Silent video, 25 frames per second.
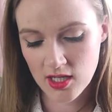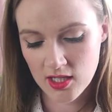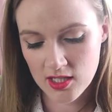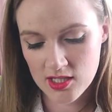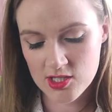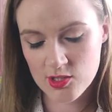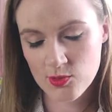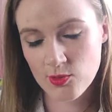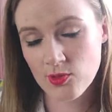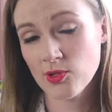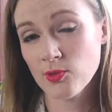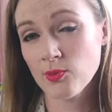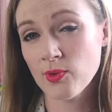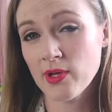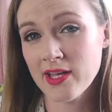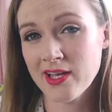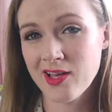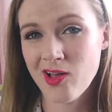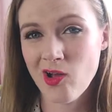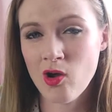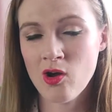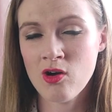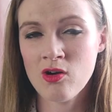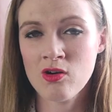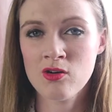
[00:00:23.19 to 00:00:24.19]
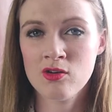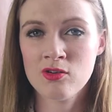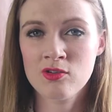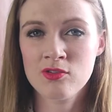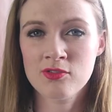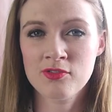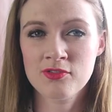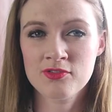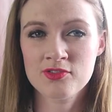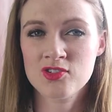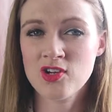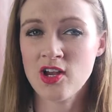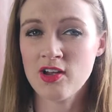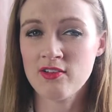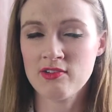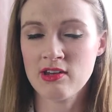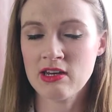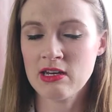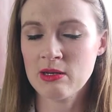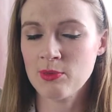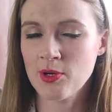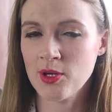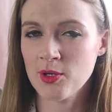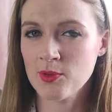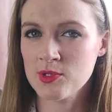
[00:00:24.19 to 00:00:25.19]
So we had a week of
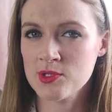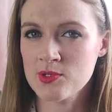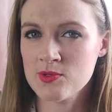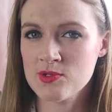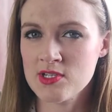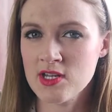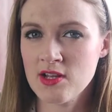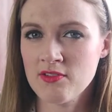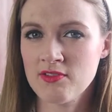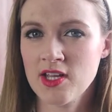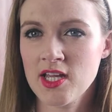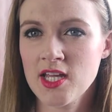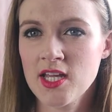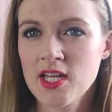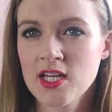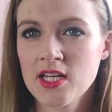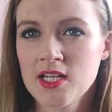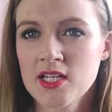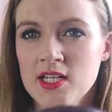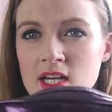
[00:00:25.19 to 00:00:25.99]
travelling about, which was lovely.